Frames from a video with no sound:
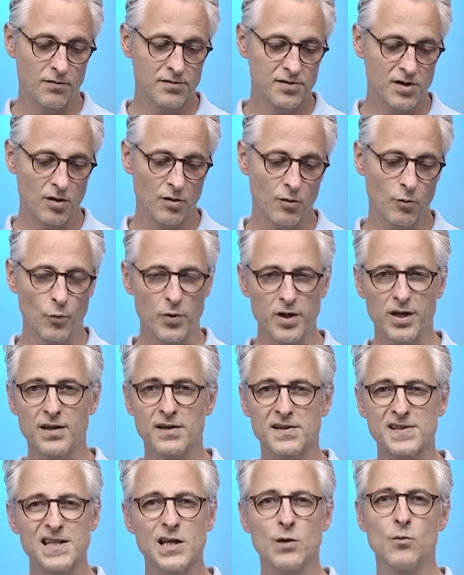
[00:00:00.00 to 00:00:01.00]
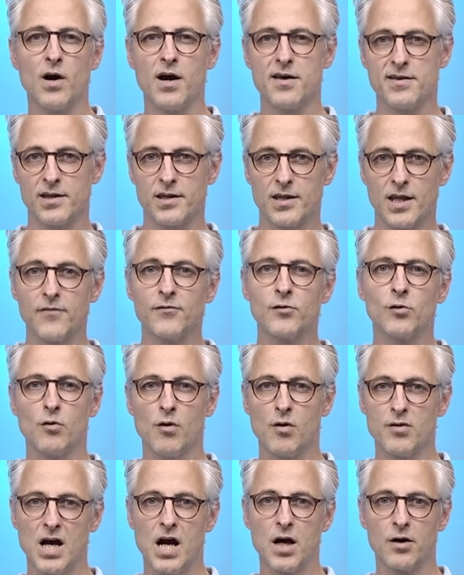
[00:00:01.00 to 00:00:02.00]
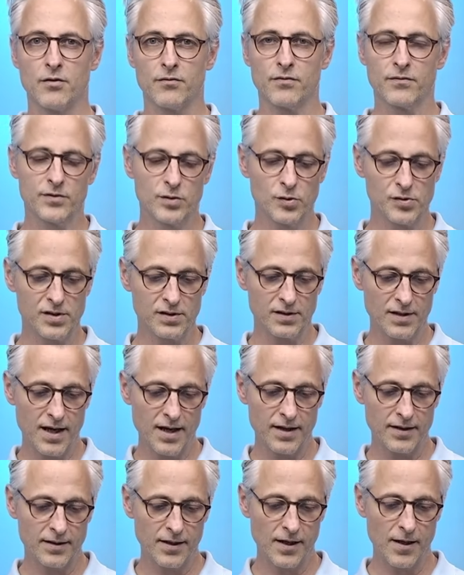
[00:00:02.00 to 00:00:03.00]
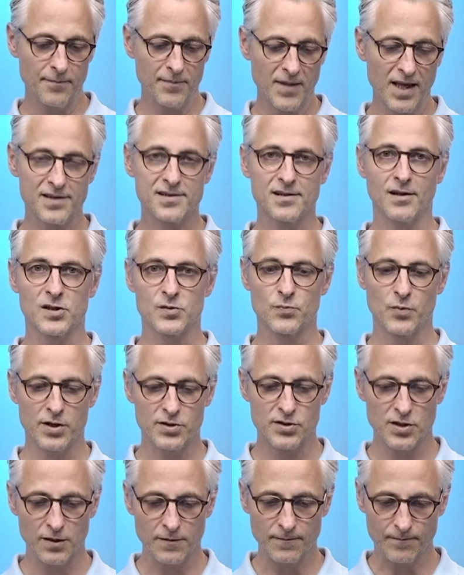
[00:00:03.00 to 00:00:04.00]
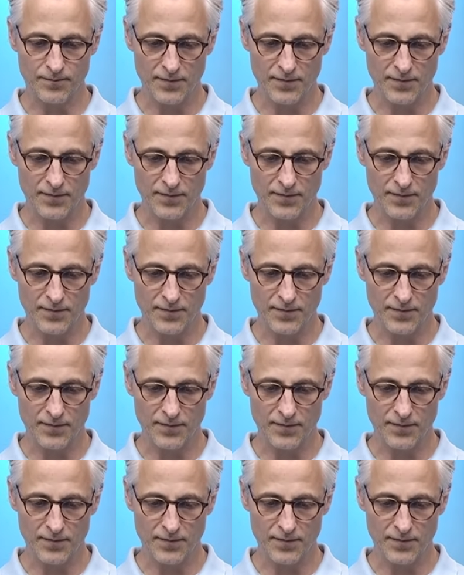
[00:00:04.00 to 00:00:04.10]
So we can see why they've grown out of using that Excel spreadsheet.